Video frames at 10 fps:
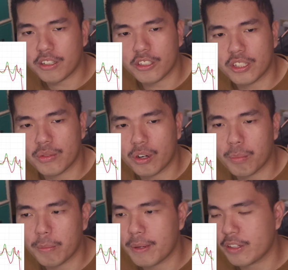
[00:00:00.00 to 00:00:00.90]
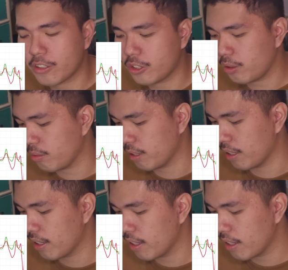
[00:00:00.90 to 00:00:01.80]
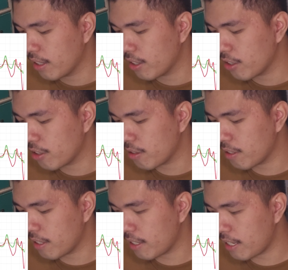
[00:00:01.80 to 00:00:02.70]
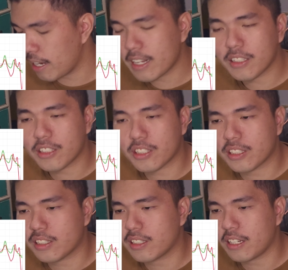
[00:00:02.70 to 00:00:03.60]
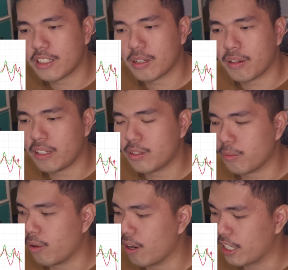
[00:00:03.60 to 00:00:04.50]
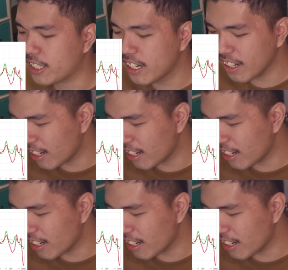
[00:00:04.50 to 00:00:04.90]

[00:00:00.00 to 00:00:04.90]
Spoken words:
Zero but better tuned. It's a wash.